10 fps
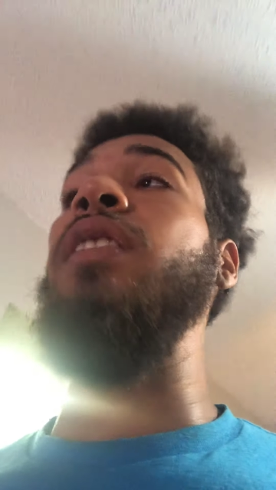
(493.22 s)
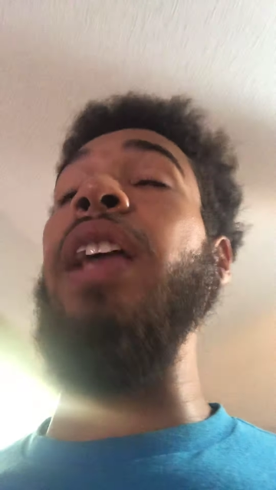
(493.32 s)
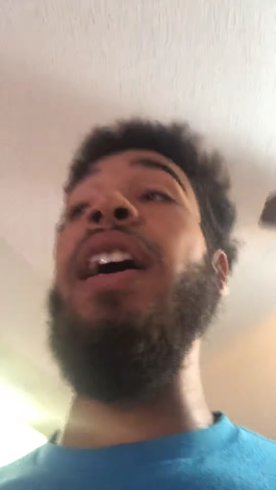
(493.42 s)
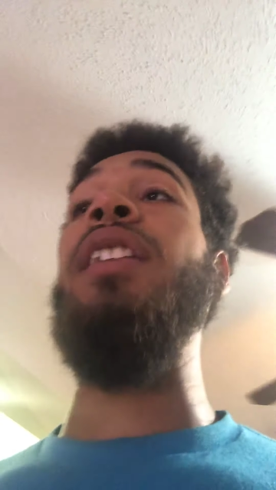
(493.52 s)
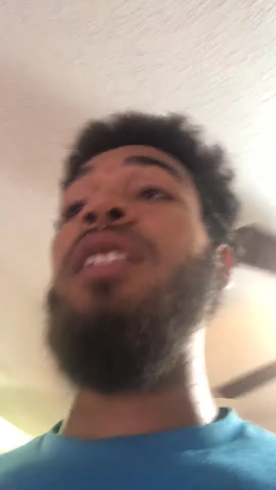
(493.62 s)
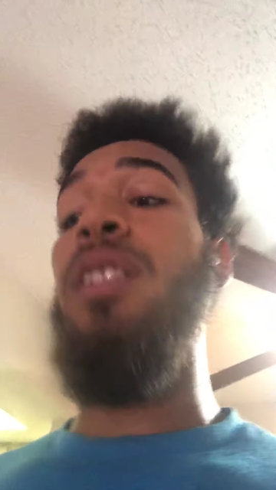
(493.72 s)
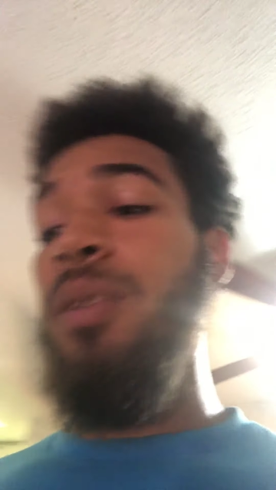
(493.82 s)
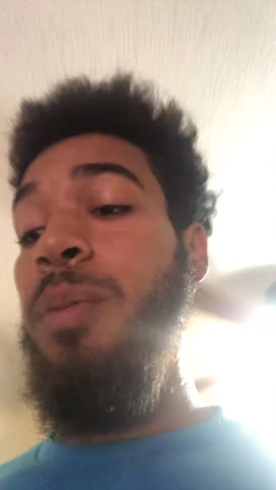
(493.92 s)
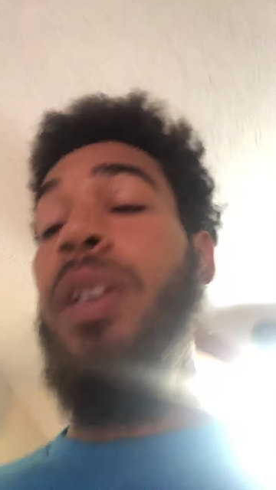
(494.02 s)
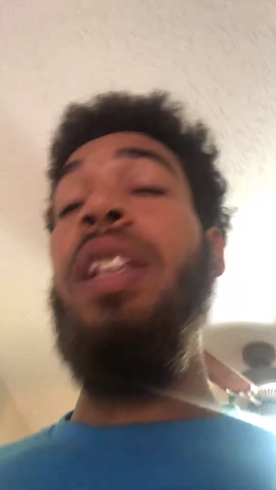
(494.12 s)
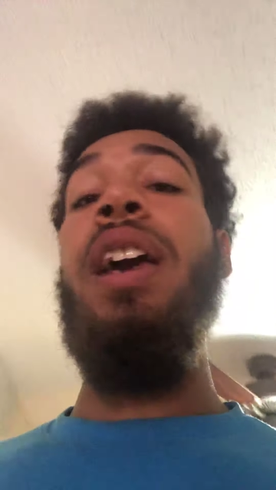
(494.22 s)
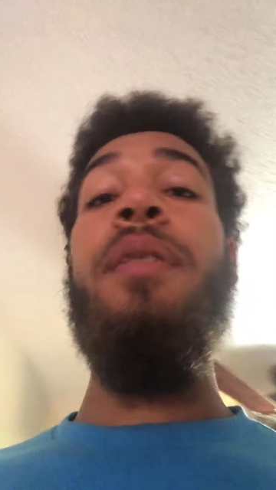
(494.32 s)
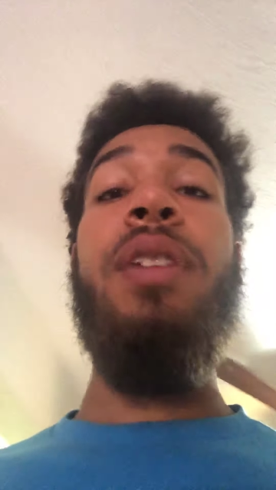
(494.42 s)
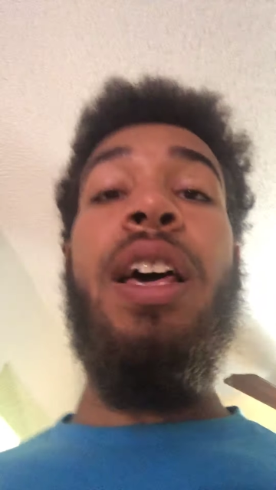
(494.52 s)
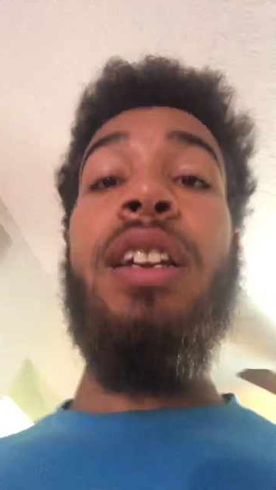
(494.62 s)
that really
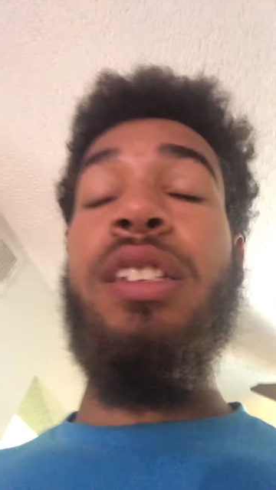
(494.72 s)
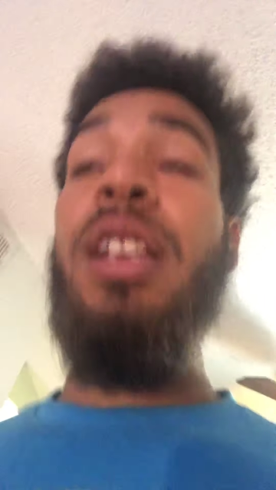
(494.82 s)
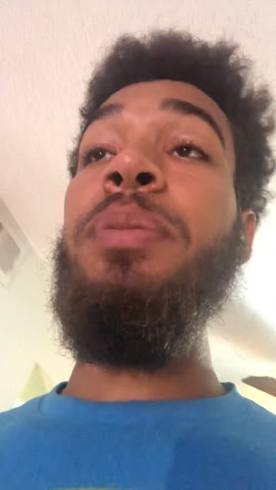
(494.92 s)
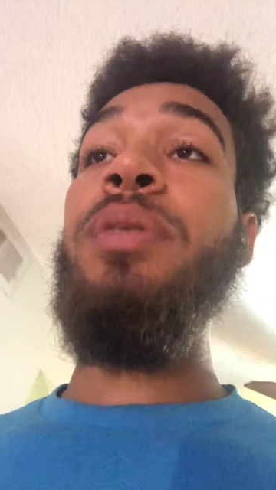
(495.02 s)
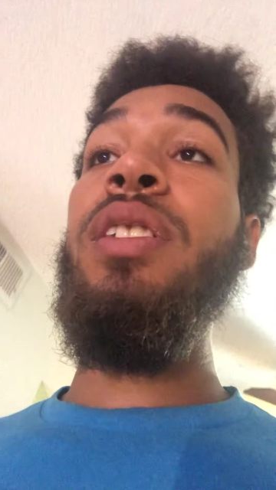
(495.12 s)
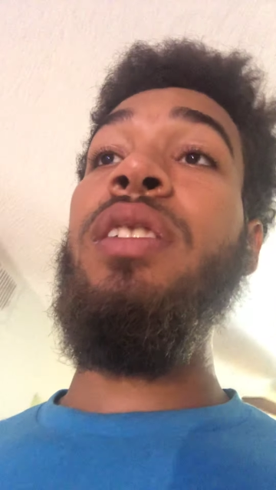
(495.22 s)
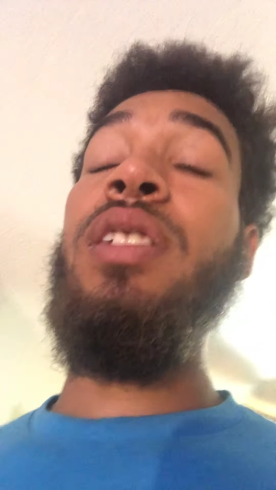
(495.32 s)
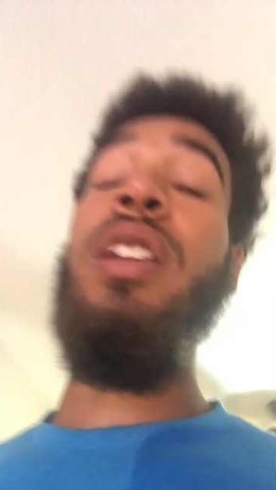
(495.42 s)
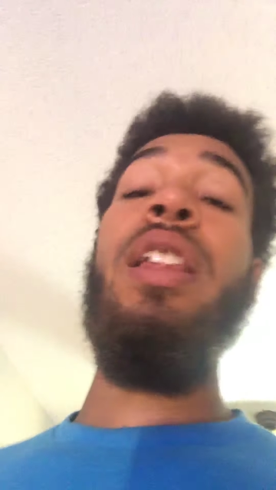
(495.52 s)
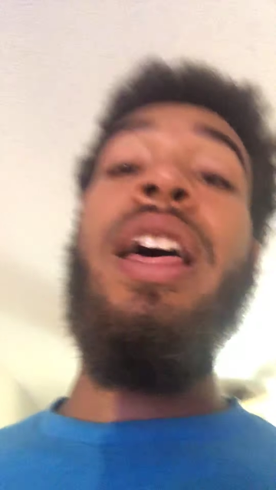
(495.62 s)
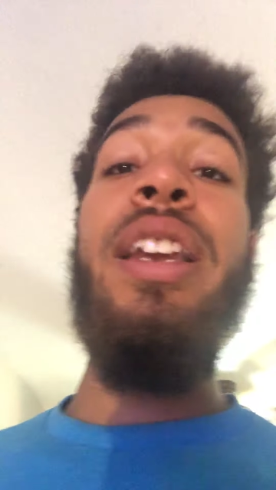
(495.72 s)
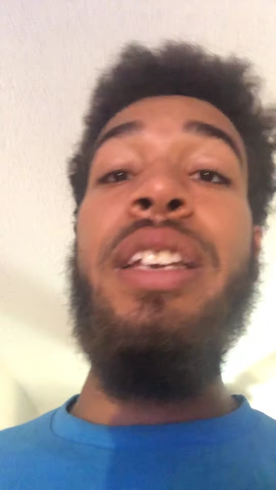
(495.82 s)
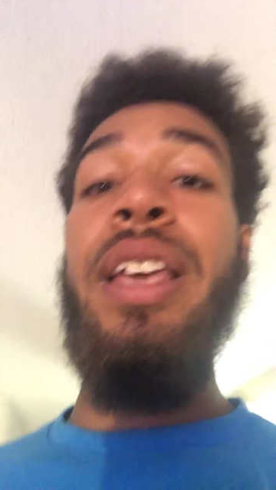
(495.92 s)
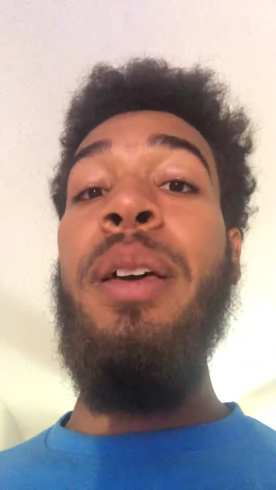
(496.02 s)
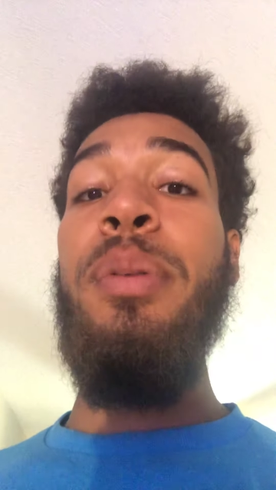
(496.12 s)
have a lot of substance and a lot of
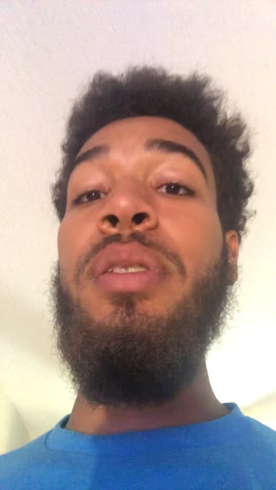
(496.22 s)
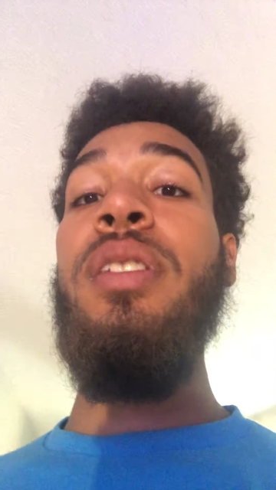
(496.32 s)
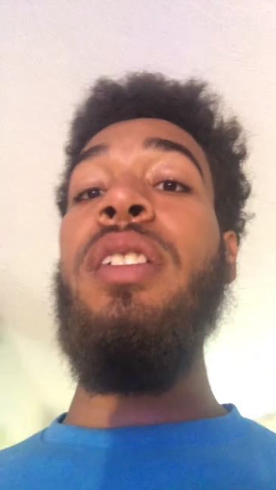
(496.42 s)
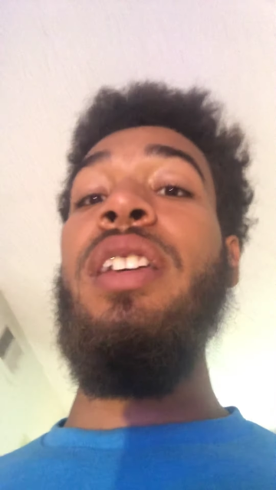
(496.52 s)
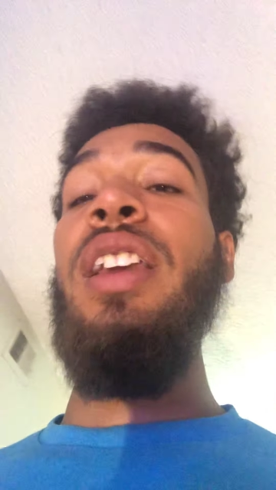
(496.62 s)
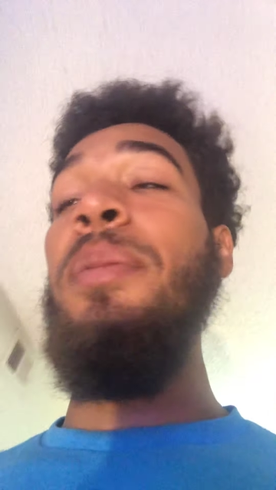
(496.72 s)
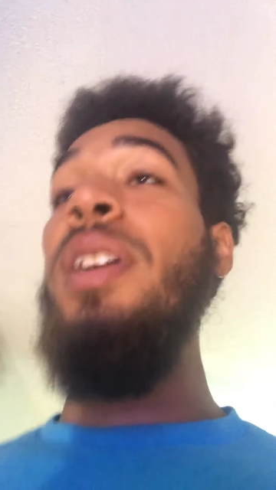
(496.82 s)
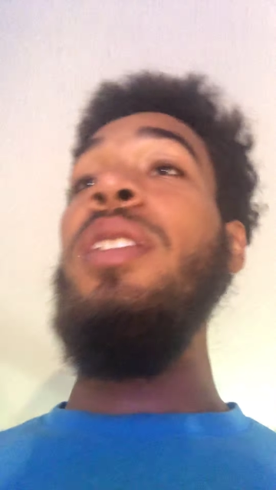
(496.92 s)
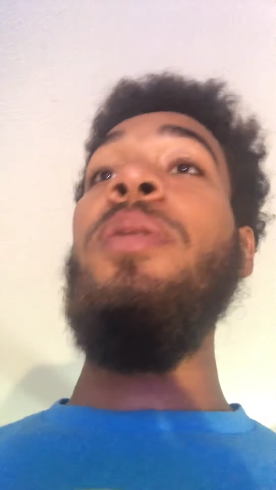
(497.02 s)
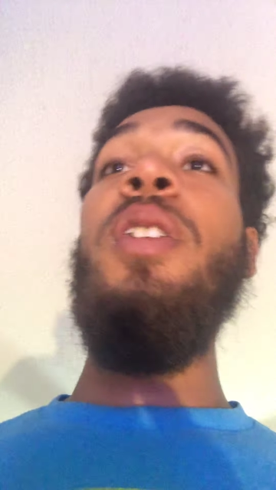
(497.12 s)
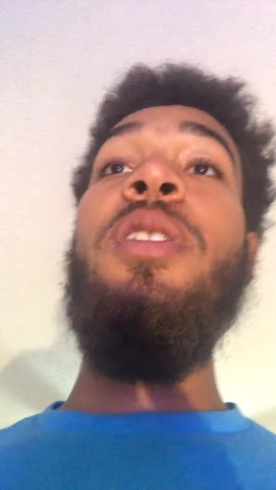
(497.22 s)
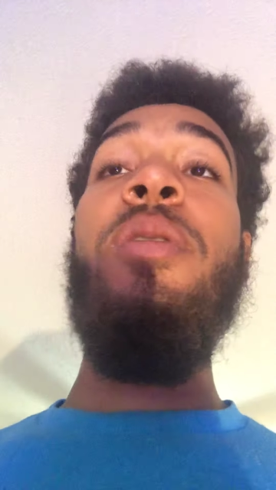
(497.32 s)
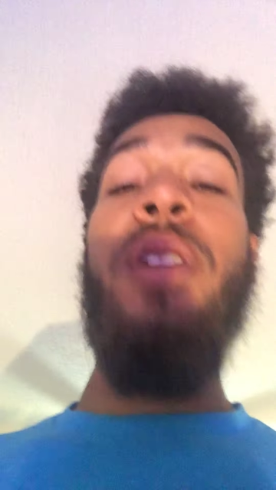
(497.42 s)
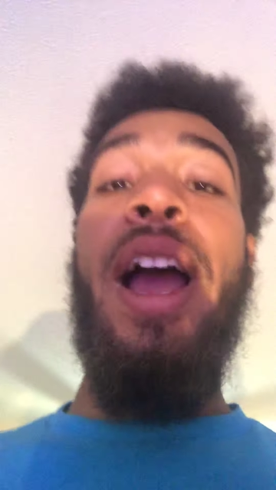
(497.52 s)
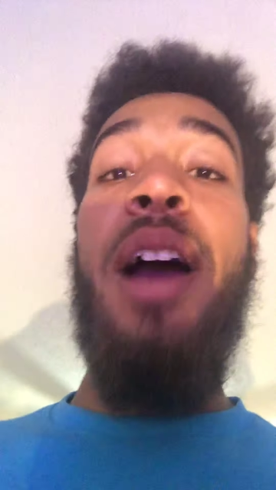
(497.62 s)
depth, and I'm on the phone
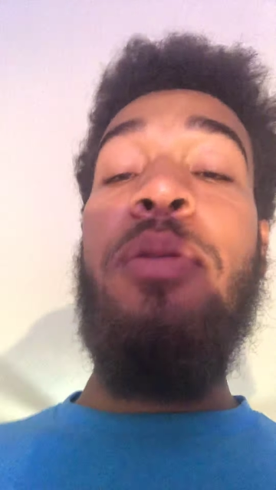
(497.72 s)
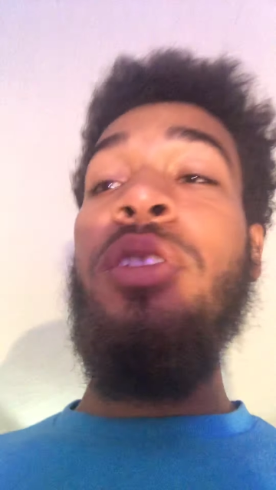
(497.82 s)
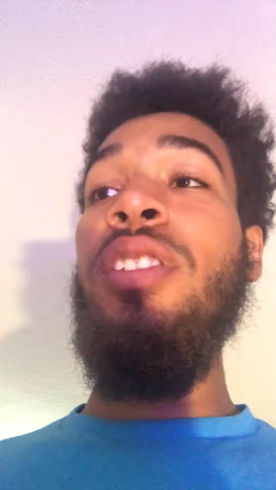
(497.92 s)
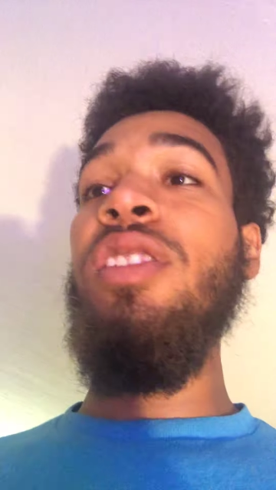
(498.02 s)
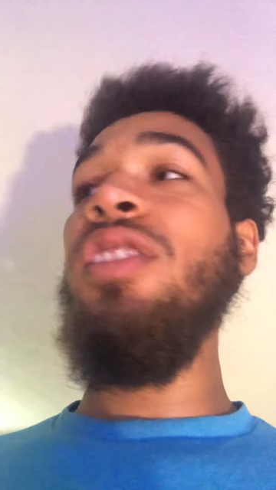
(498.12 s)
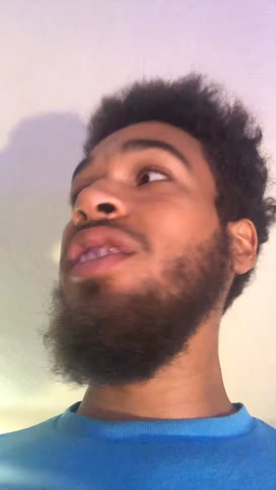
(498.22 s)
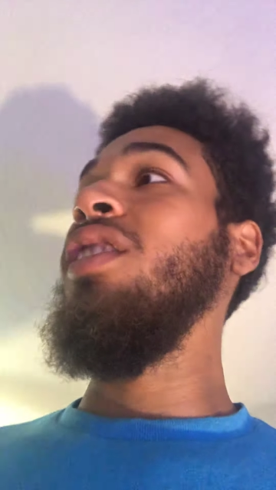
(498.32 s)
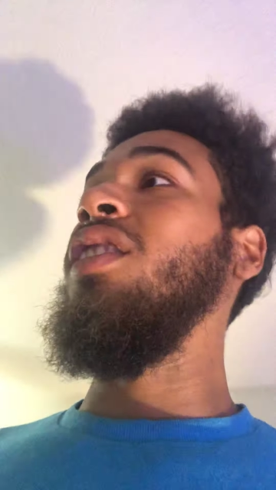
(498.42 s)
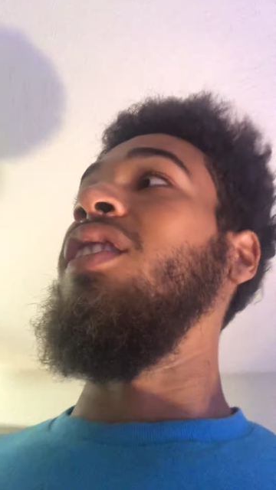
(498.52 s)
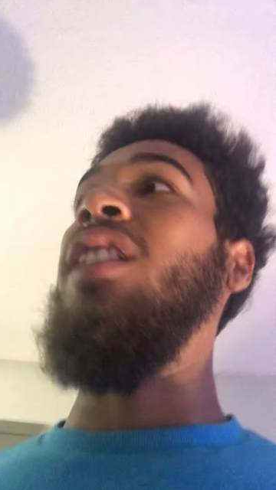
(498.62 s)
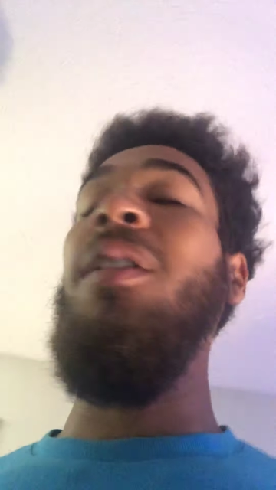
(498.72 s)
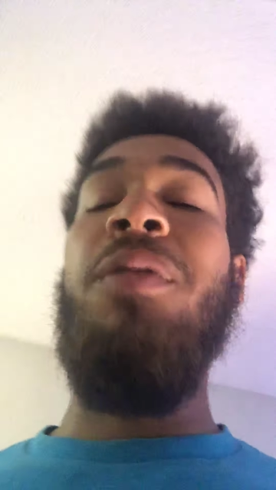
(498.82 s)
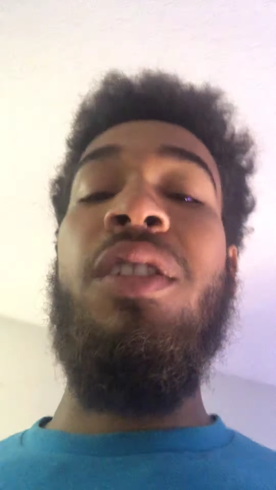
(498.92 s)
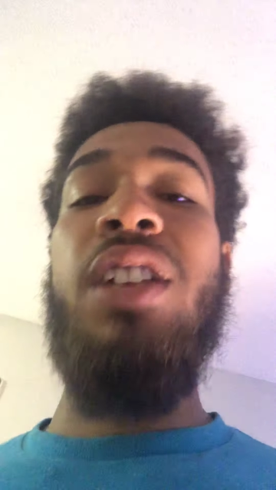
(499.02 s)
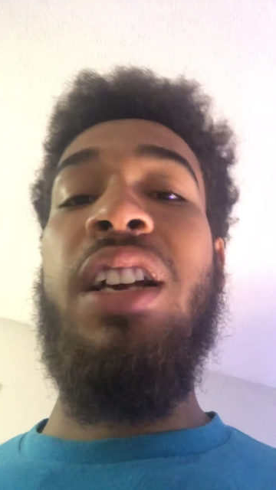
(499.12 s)
for hours, it
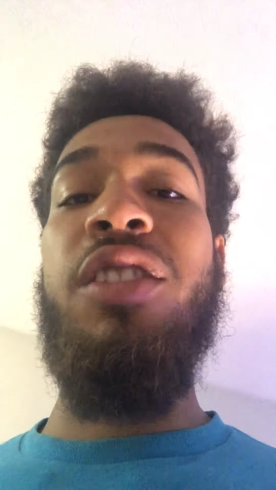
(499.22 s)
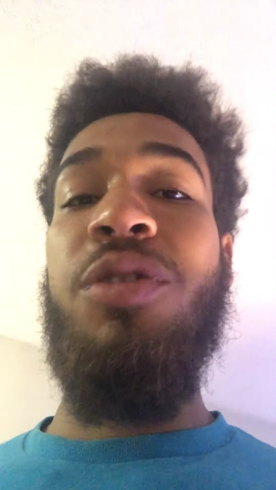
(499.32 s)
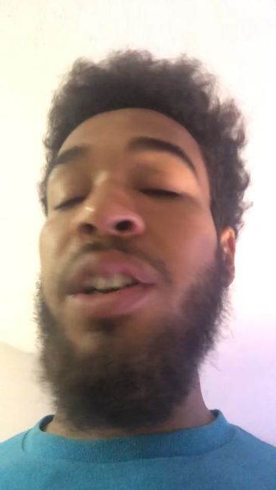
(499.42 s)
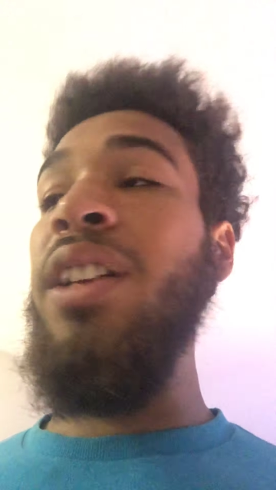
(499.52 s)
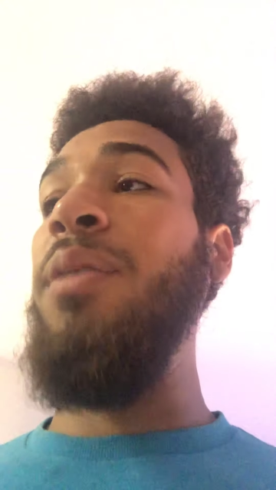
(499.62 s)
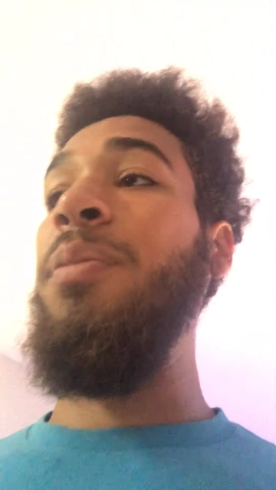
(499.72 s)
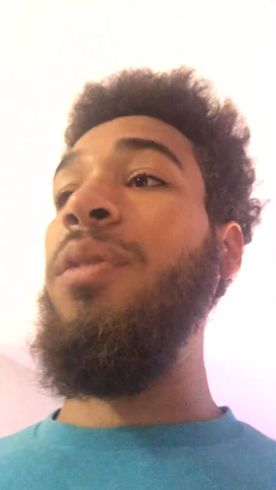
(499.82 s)
feels like a dream.